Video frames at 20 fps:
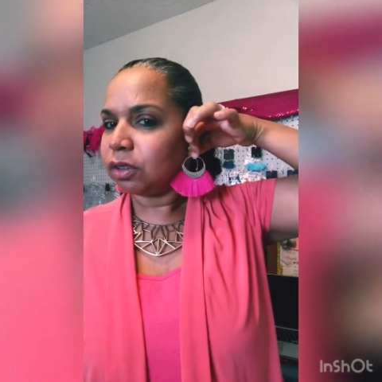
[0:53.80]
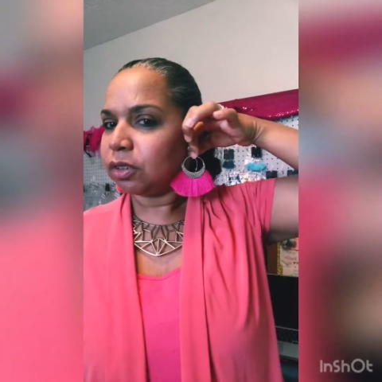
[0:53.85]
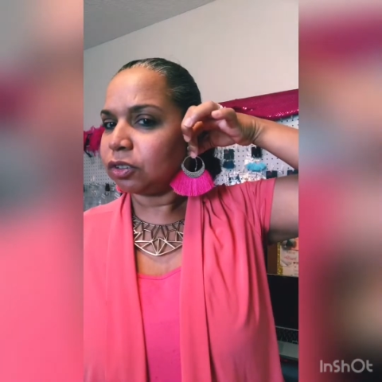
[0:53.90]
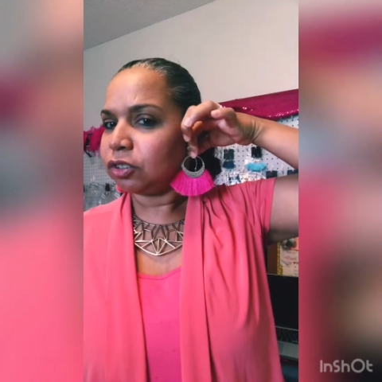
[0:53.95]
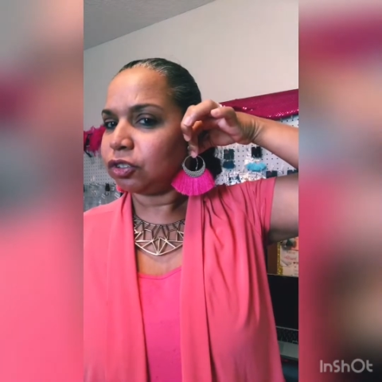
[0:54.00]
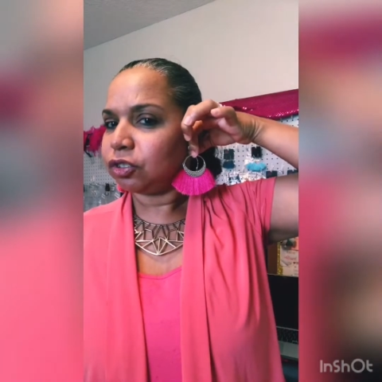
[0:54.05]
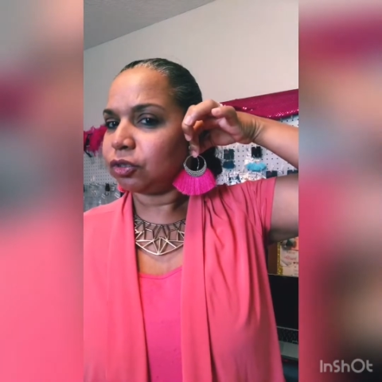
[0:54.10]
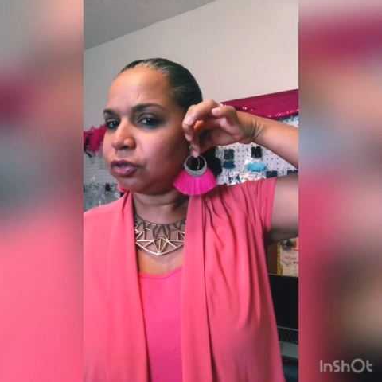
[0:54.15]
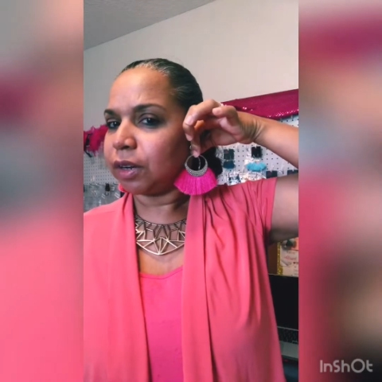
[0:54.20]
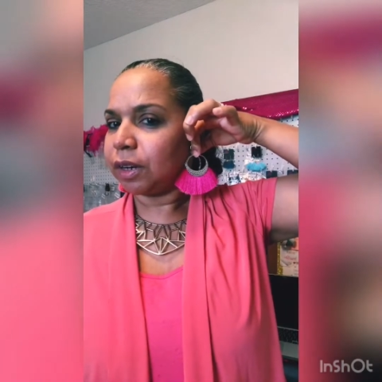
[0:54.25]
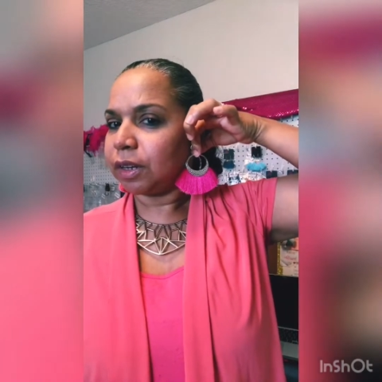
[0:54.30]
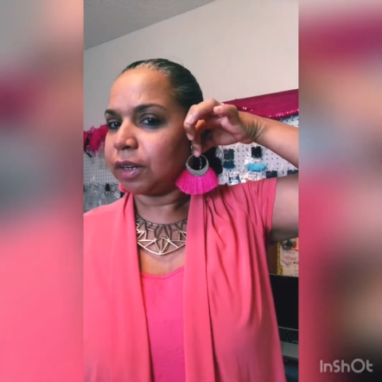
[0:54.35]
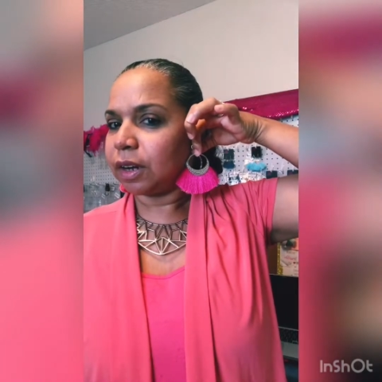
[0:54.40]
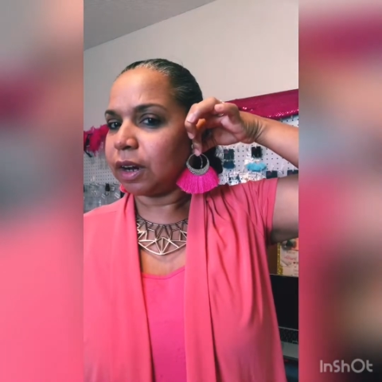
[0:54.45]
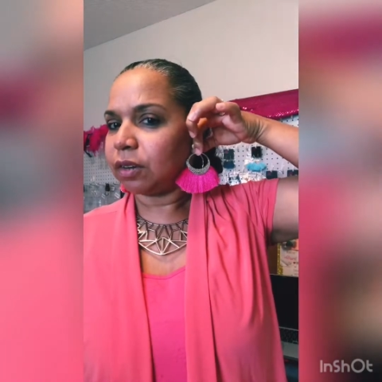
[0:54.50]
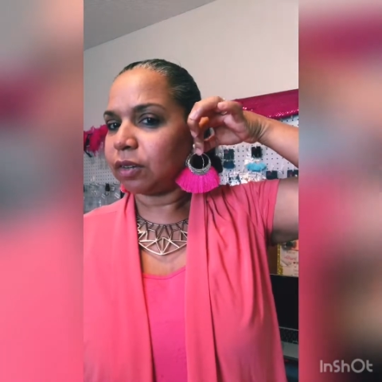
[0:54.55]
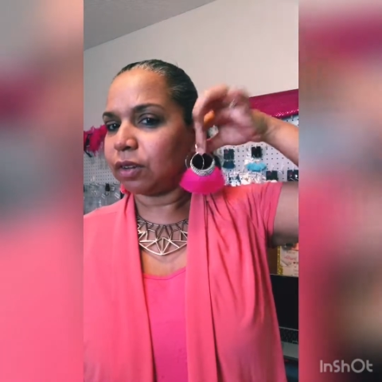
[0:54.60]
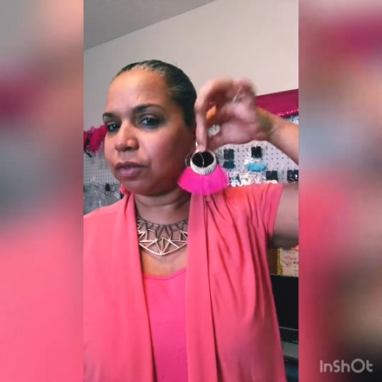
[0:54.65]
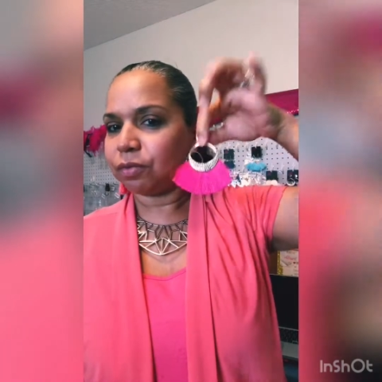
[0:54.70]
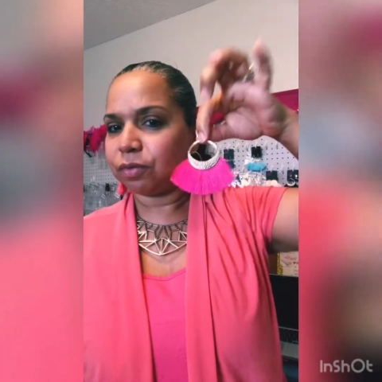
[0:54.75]
straighten
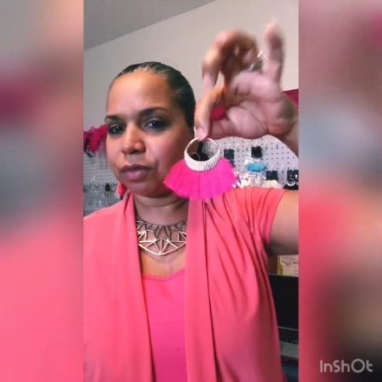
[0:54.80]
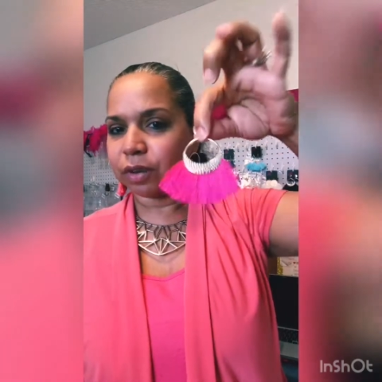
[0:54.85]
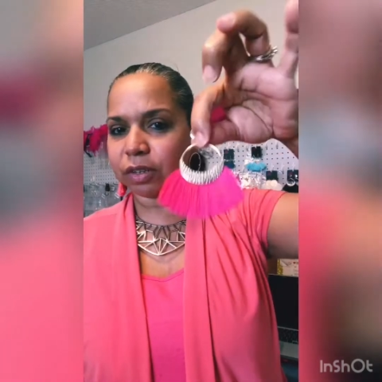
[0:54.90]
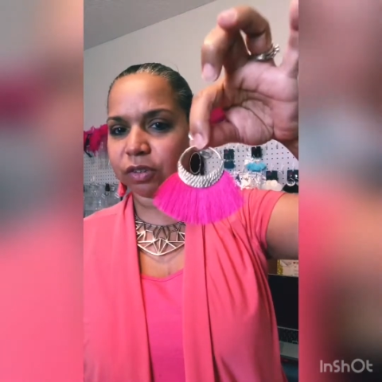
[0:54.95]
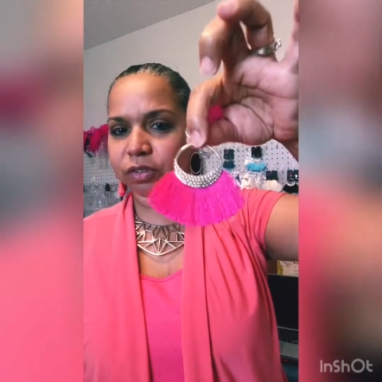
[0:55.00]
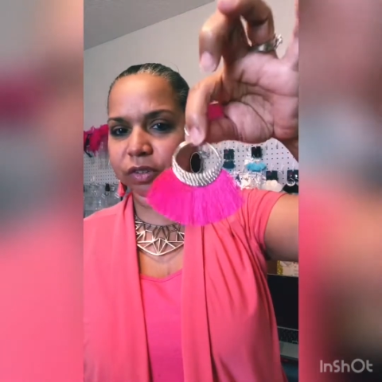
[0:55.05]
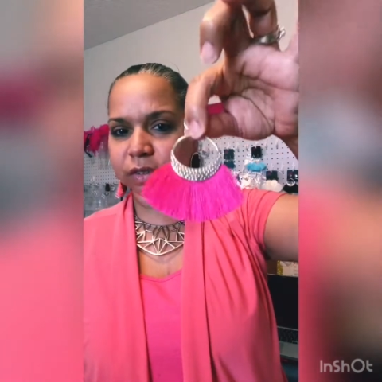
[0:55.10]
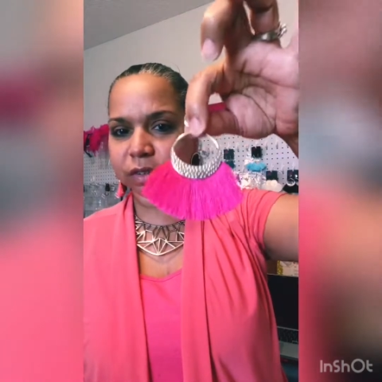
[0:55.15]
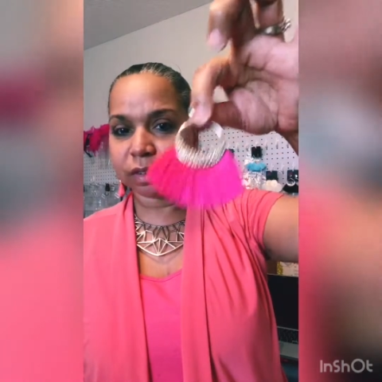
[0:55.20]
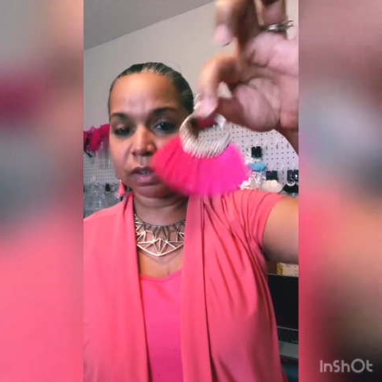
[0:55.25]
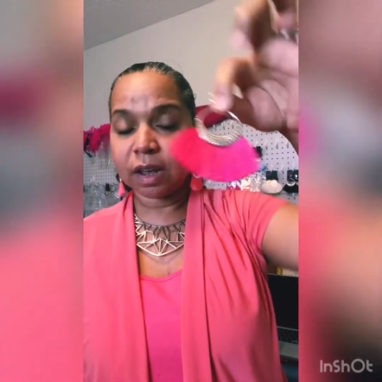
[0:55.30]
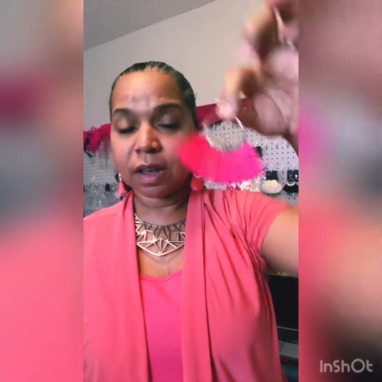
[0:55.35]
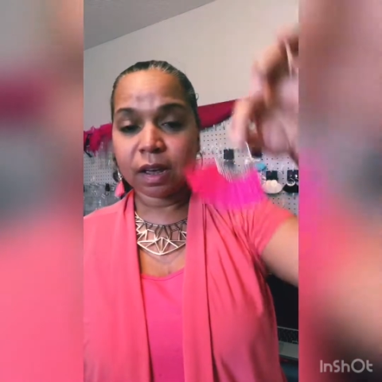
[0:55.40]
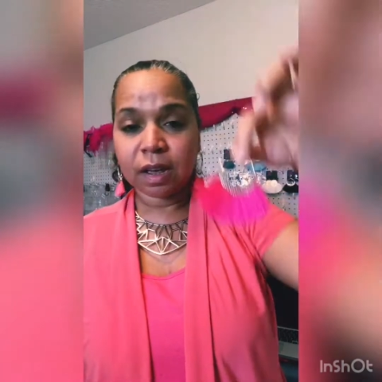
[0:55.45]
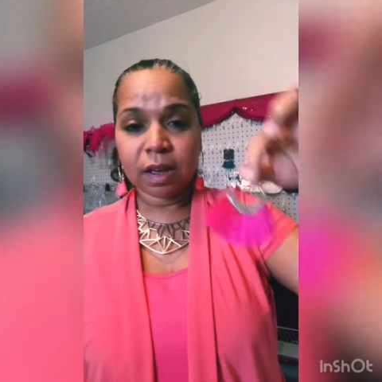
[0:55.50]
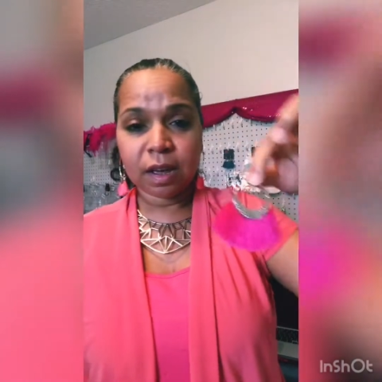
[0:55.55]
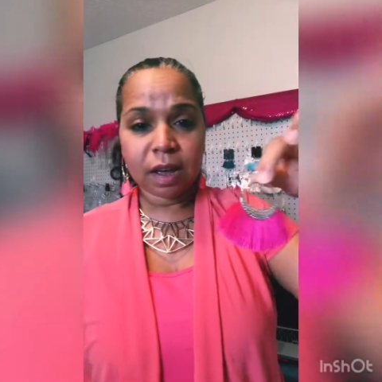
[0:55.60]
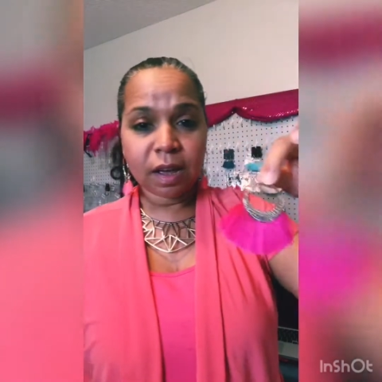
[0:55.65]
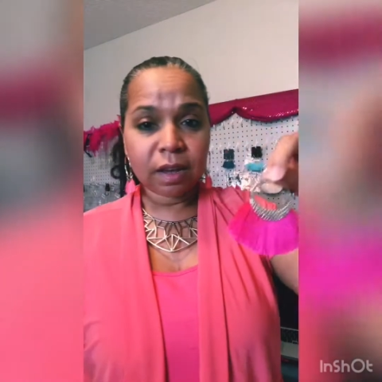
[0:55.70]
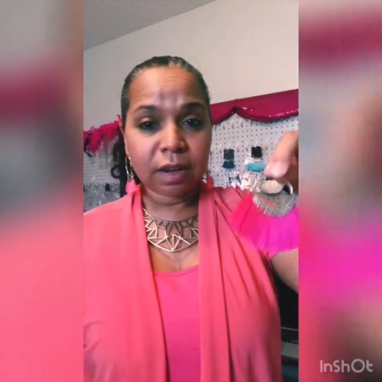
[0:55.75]
out your fringes.
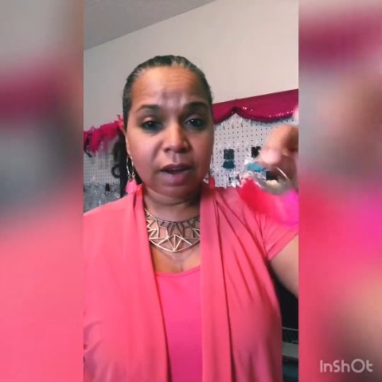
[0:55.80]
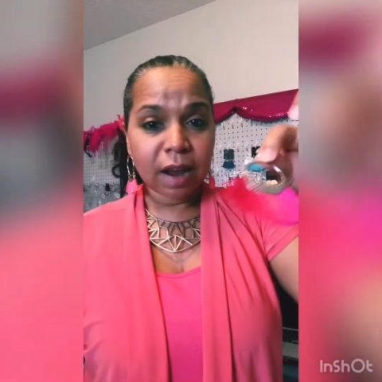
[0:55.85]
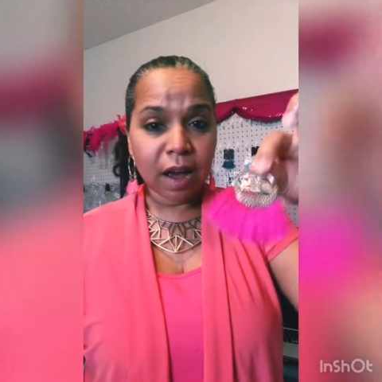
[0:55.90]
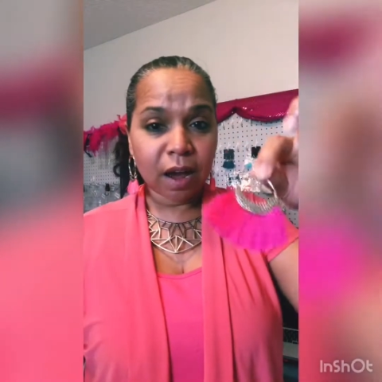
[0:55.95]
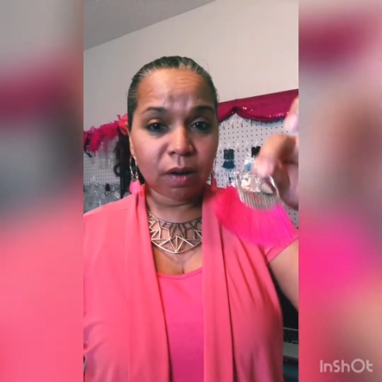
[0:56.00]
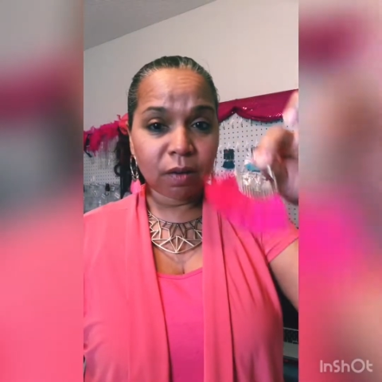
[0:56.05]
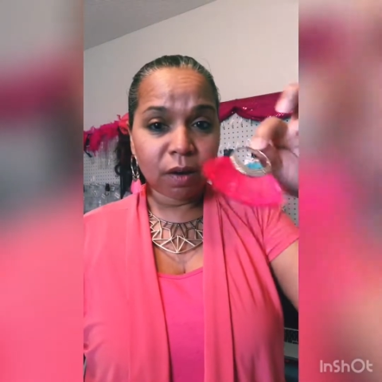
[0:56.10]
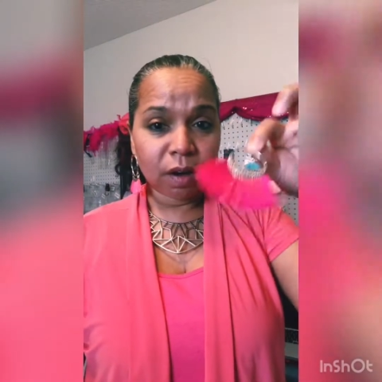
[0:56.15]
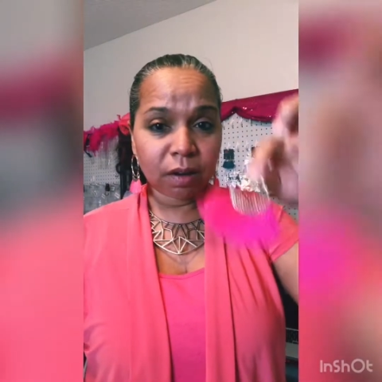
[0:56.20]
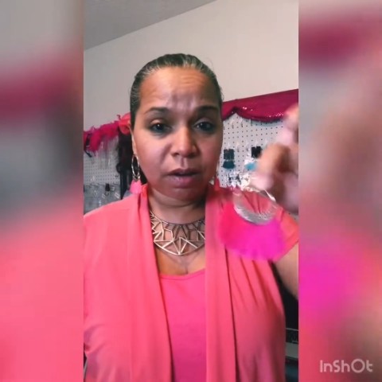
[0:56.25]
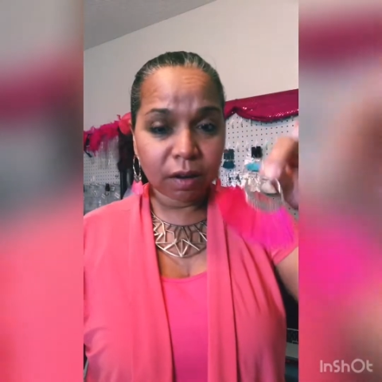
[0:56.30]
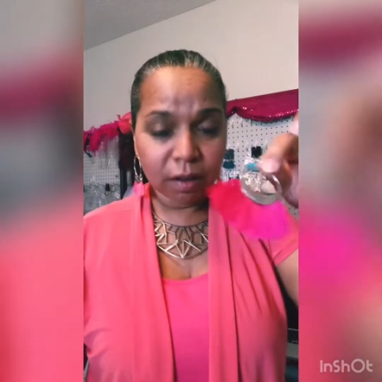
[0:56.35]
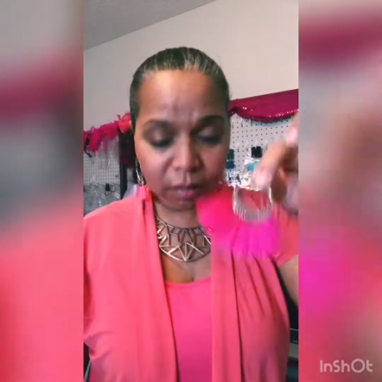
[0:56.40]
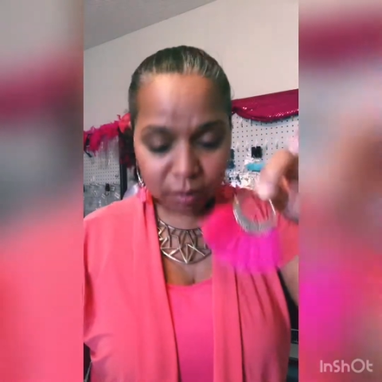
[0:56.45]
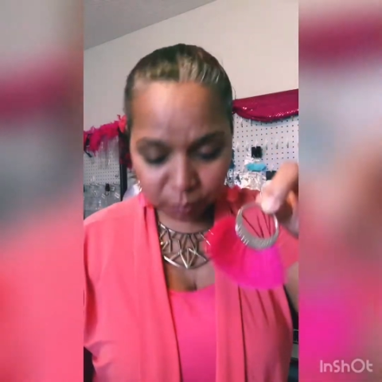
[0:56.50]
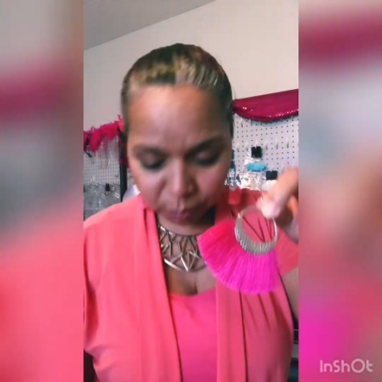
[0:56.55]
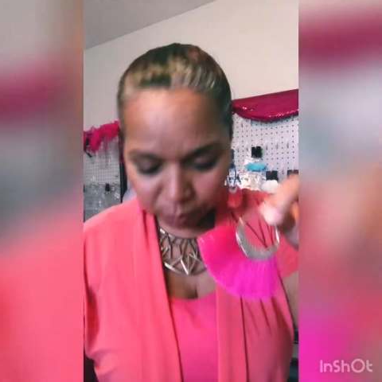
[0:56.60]
Now another